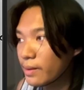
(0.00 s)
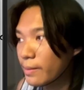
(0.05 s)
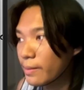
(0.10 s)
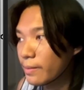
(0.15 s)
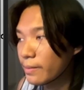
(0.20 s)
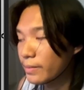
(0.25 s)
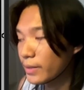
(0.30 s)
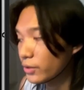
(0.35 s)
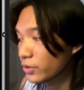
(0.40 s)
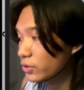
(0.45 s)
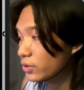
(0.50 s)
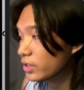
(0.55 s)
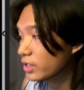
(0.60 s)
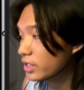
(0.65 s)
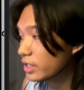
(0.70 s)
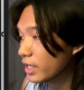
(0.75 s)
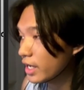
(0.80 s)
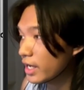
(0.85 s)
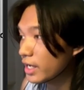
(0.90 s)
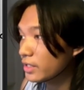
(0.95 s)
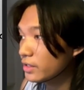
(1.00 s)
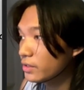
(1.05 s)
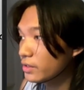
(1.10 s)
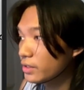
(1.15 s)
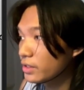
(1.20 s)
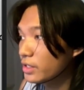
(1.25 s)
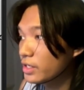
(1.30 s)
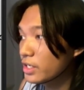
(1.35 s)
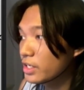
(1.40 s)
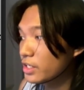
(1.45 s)
Now you can
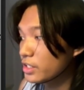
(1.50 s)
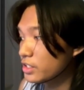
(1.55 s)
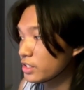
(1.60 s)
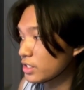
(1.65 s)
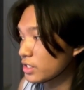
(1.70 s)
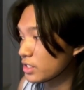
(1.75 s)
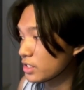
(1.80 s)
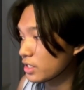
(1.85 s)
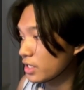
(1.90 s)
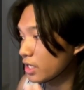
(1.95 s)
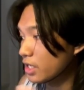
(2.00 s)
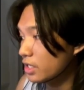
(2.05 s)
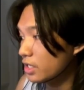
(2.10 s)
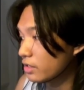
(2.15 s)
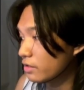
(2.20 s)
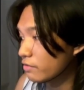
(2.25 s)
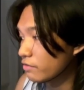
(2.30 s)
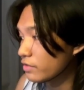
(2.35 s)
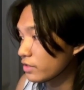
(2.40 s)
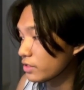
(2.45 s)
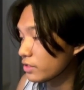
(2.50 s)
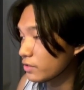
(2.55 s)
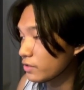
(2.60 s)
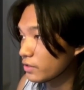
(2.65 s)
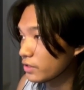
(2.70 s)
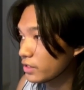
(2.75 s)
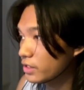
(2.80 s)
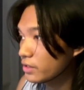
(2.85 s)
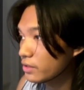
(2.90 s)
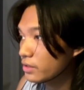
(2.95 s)
either just end the video
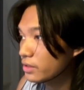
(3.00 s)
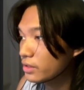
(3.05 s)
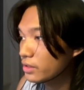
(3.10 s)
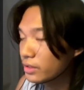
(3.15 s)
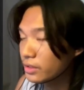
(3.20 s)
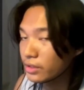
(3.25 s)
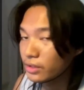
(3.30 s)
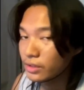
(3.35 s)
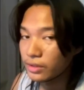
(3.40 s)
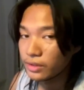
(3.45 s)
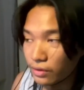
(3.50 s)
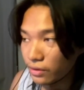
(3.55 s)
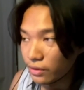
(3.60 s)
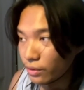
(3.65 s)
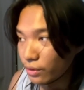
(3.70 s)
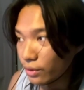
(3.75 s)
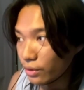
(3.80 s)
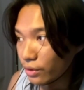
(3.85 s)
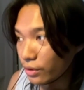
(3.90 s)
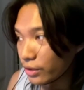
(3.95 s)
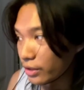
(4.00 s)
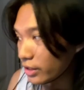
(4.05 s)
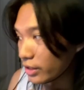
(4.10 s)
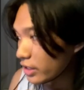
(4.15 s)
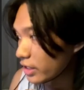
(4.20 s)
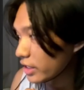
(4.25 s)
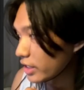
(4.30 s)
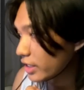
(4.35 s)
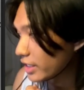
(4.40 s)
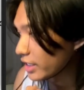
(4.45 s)
here or
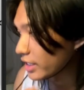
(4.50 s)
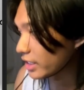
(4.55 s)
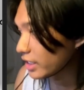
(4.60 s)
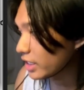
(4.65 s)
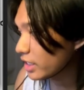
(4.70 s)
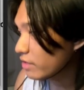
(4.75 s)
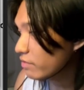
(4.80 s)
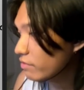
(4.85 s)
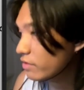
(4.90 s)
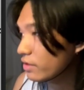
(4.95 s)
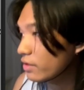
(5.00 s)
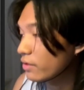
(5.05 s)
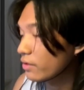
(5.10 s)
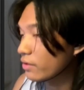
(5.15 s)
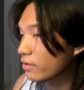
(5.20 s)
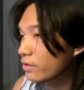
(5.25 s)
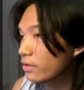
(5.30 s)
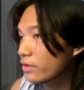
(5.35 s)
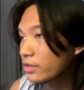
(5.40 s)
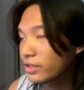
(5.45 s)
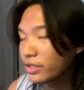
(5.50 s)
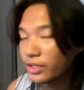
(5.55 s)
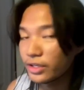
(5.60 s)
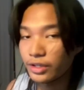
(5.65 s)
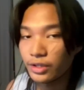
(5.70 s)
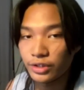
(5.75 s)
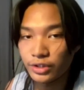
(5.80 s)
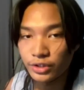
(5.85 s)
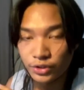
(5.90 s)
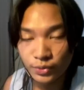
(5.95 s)
leave, or
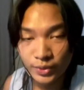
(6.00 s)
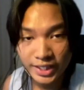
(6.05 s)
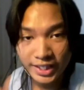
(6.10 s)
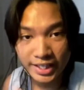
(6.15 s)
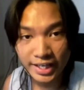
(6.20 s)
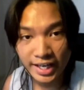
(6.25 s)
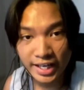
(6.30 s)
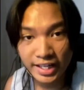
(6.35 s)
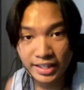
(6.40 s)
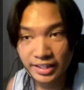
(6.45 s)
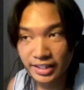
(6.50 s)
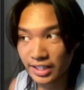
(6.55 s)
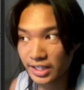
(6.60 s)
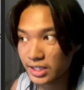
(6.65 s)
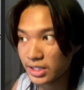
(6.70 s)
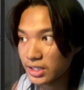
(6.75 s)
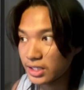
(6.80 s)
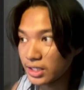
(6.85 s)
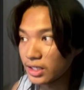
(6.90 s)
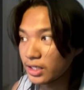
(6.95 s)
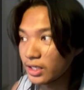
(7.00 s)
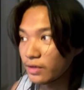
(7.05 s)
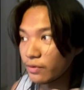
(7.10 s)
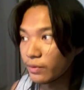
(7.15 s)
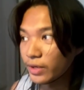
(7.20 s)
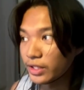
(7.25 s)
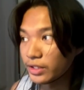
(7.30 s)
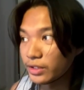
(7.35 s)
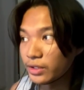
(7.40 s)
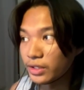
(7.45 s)
we can test
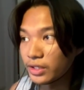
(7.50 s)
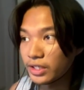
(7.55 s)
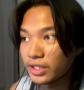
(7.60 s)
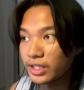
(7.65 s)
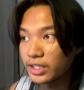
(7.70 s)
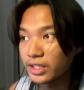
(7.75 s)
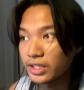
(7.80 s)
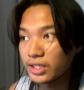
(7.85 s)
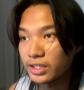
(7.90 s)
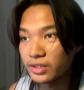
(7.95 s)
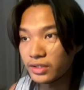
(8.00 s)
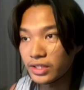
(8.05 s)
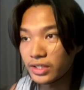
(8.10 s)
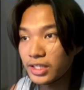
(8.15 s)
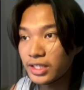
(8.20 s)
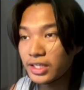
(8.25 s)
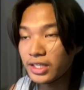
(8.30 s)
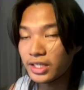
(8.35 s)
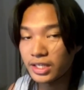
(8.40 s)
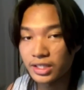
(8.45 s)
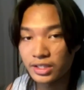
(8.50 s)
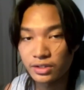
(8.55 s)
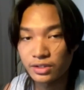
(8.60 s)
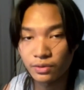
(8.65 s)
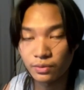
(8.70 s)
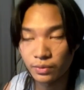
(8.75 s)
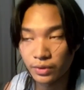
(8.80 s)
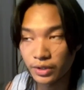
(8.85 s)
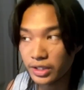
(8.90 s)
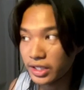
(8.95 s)
whether it really is
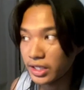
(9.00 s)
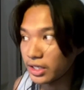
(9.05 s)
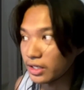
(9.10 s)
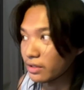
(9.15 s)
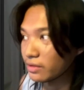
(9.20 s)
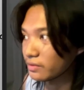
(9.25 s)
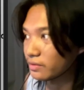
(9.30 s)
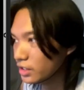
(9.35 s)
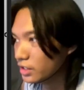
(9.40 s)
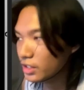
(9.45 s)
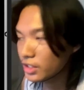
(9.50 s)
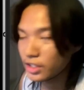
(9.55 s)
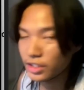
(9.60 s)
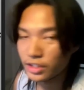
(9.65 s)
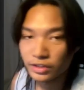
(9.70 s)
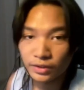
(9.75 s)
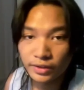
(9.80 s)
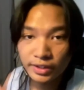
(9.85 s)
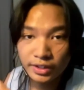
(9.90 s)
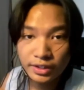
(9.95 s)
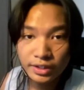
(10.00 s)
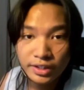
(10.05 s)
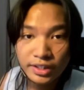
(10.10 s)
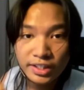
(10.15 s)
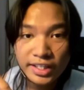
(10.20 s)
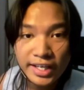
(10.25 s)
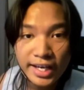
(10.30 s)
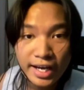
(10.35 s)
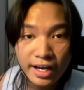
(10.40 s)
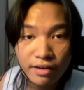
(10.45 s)
working. So I
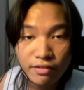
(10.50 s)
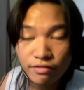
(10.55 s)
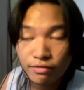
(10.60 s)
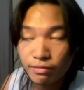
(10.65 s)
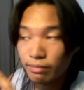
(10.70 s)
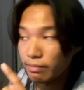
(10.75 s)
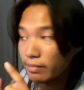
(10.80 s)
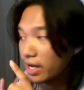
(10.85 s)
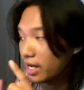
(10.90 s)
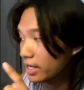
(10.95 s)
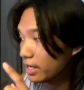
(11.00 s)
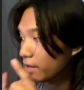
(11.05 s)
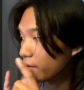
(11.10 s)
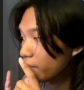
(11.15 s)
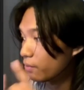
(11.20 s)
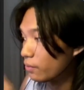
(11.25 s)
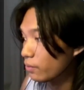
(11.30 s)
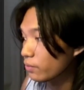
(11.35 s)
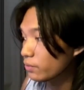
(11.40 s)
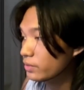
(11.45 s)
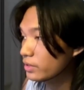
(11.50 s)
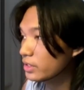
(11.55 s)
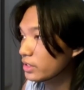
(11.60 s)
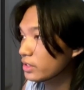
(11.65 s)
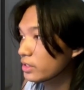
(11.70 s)
currently have my own